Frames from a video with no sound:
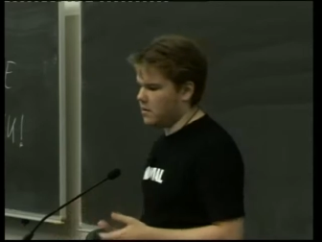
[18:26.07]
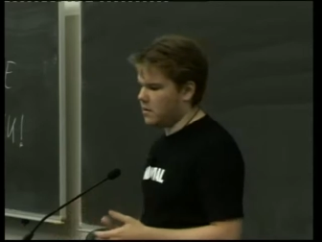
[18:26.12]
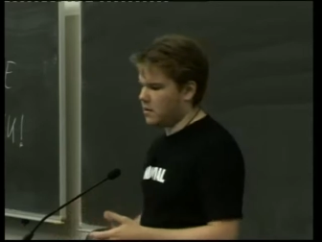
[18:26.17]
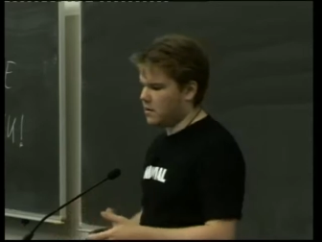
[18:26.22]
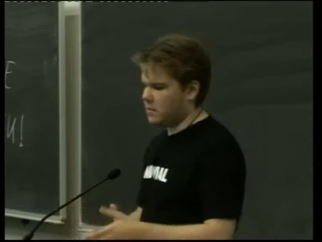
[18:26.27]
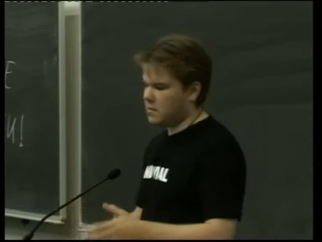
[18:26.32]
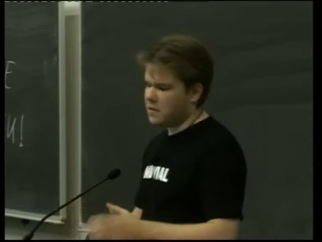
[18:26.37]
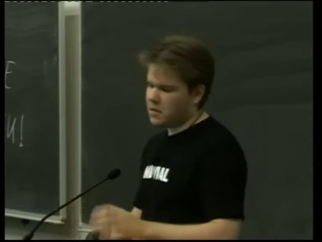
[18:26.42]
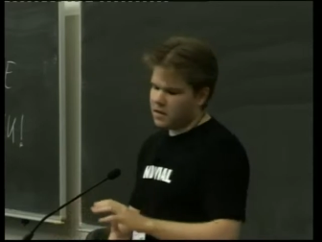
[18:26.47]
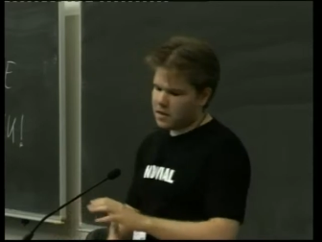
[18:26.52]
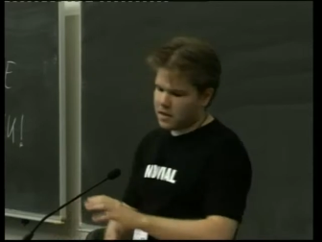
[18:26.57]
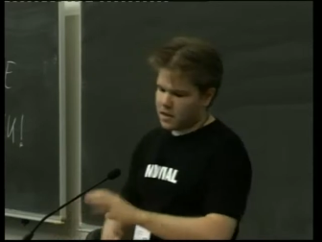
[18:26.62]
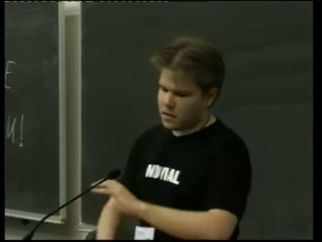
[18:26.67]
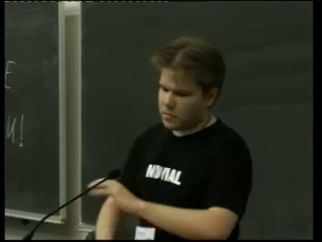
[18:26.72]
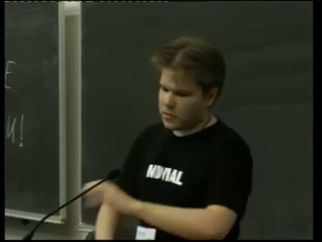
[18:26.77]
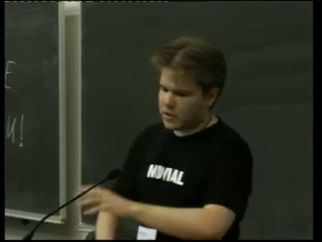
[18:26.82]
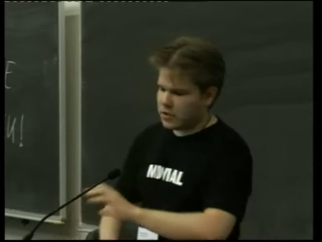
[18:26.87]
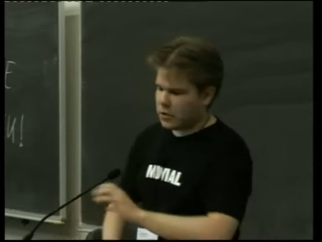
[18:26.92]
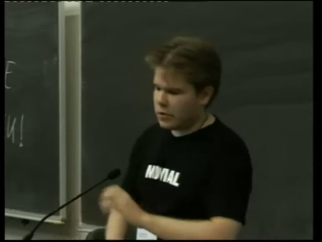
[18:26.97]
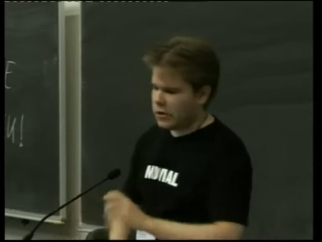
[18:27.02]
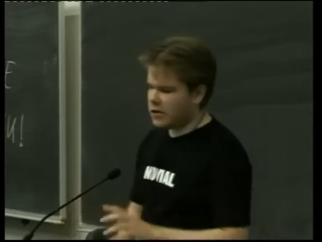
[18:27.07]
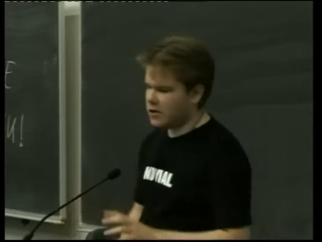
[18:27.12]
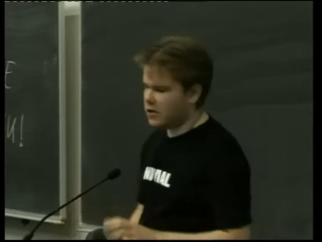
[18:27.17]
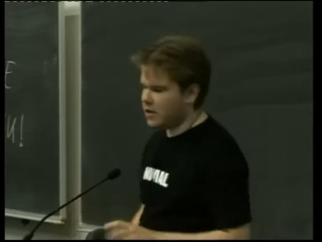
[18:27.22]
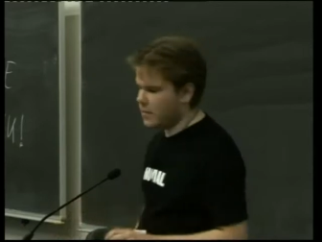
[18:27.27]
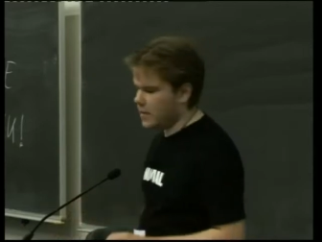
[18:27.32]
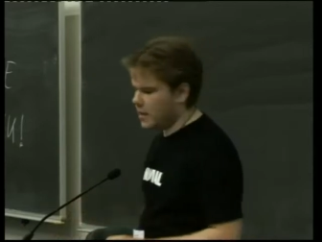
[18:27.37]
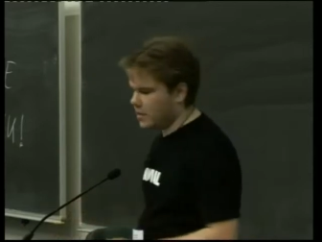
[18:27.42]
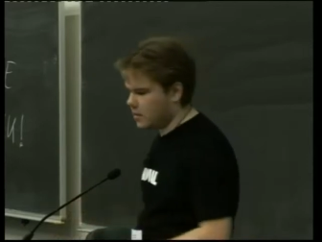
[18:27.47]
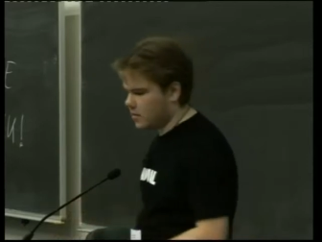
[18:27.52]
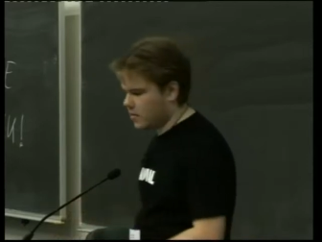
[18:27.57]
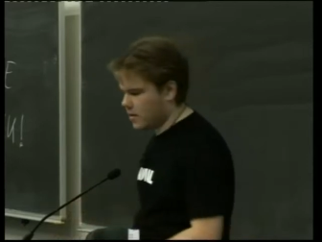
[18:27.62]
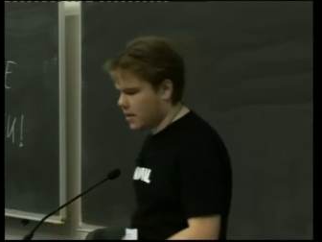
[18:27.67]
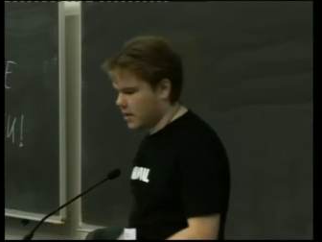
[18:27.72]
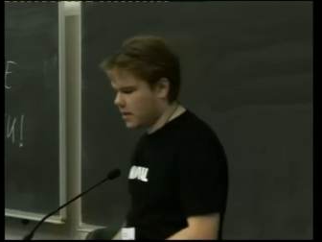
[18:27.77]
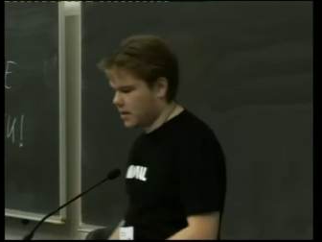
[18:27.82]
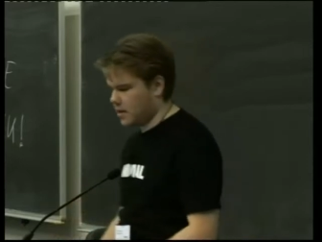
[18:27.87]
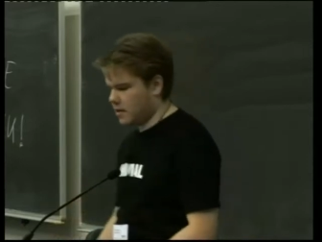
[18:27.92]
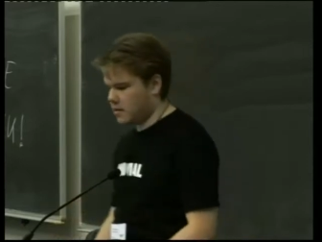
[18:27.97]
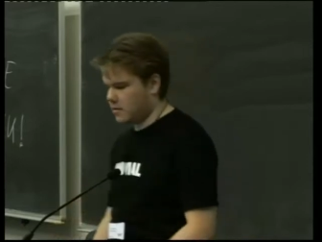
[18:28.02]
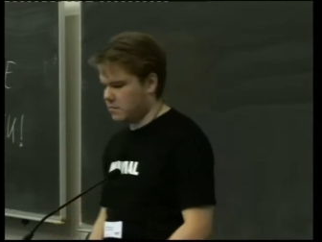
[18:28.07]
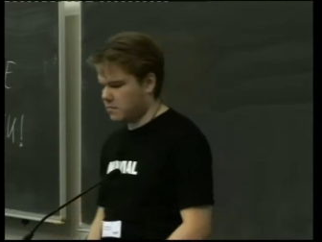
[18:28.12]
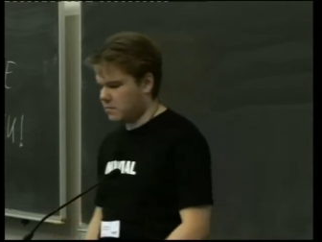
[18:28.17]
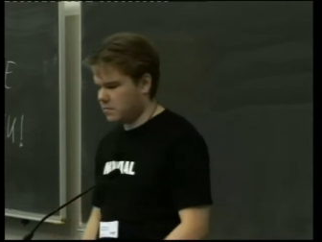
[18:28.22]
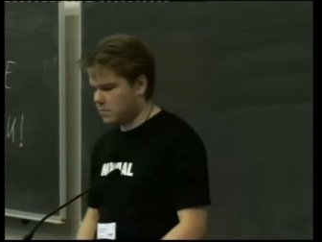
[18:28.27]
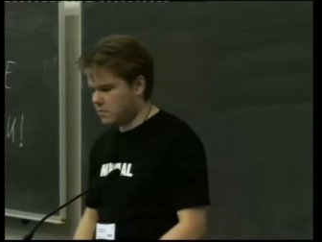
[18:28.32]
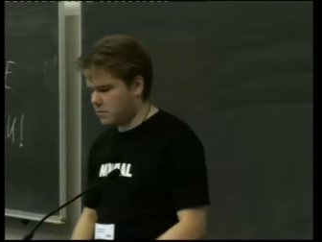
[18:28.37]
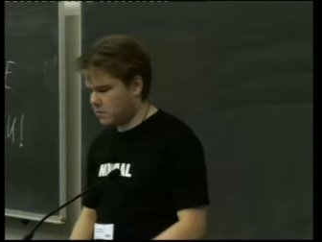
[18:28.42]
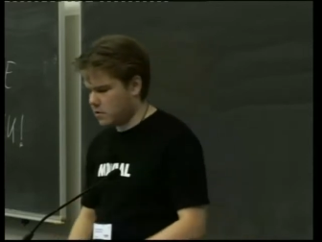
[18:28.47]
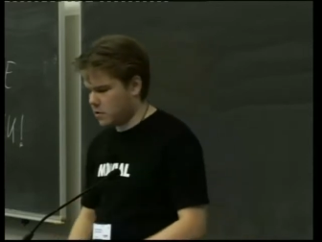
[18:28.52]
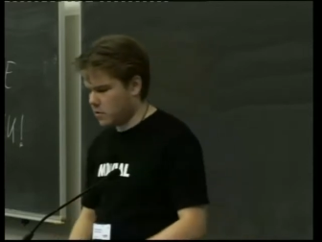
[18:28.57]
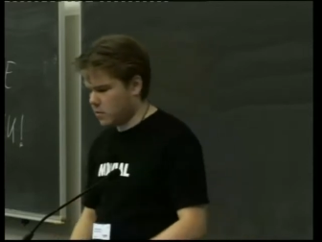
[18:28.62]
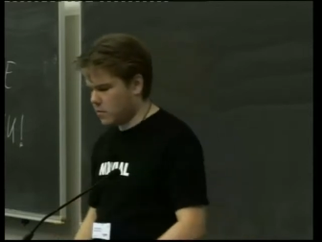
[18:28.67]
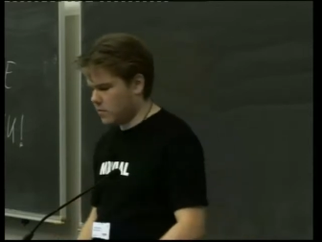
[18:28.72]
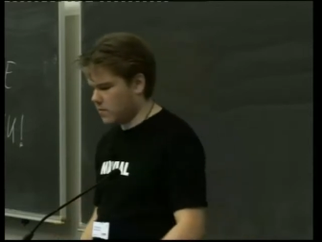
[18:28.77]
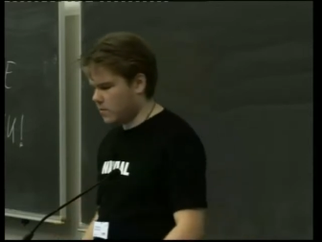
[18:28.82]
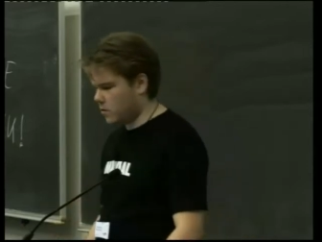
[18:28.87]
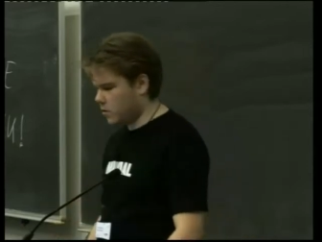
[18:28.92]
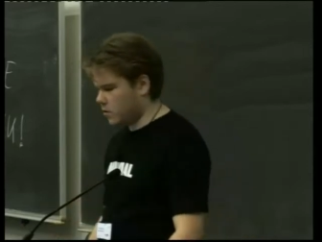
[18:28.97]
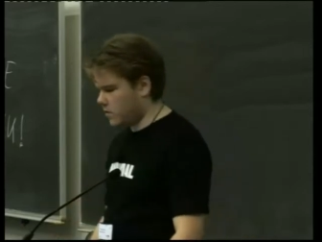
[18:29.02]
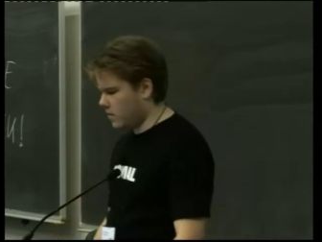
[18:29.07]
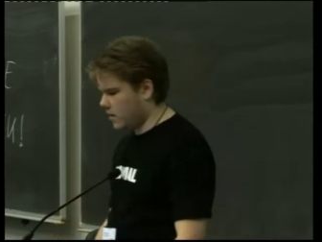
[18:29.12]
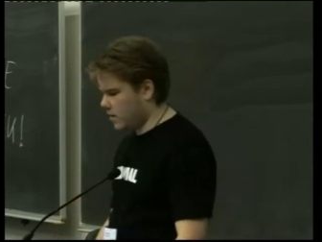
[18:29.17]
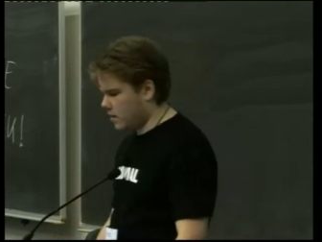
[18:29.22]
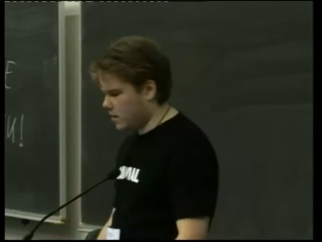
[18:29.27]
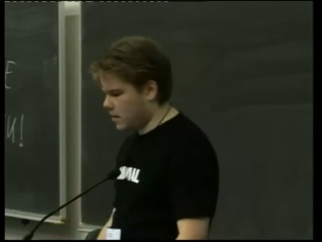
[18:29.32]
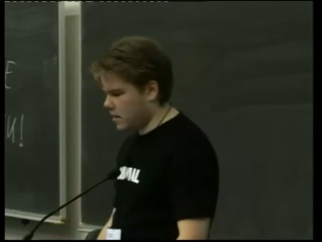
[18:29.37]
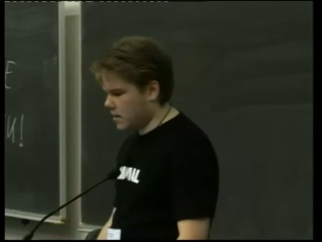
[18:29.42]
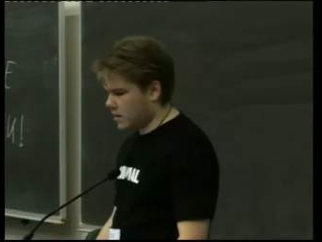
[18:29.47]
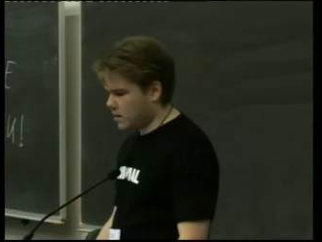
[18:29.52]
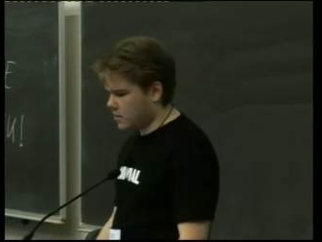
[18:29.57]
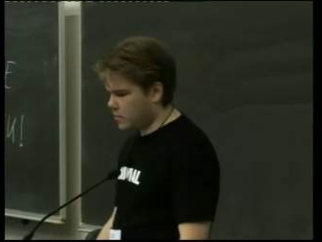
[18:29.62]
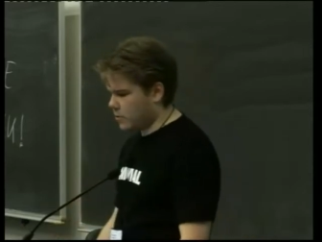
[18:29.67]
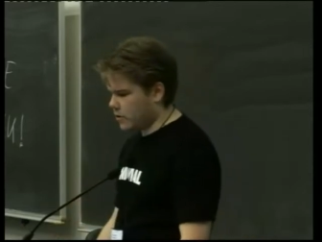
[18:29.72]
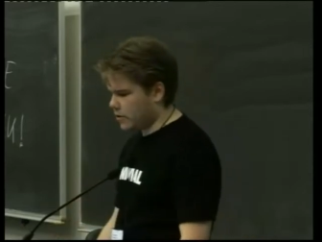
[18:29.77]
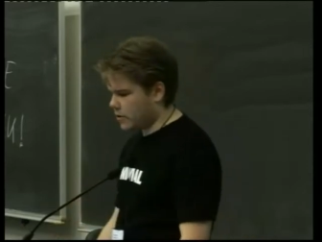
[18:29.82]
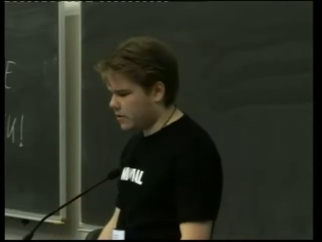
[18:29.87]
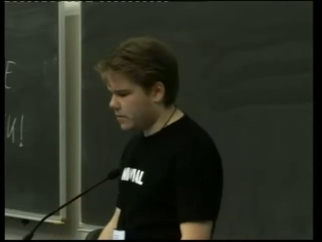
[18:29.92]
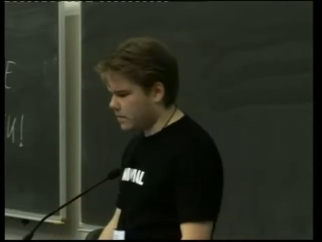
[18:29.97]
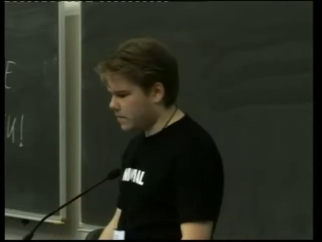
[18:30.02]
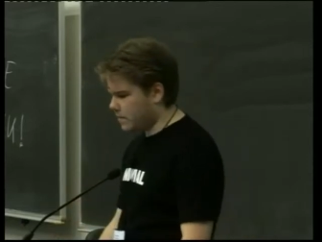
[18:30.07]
the in which order they build correctly, and so so far it has worked.